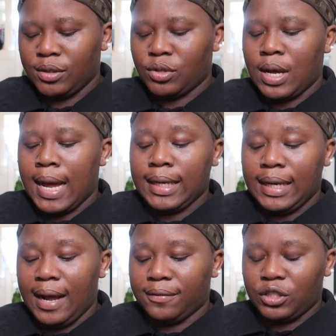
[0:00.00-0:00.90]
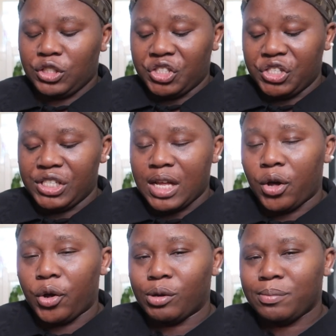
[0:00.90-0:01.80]
So I didn't have the cheese
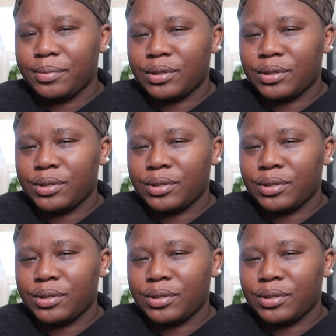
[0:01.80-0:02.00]
at home,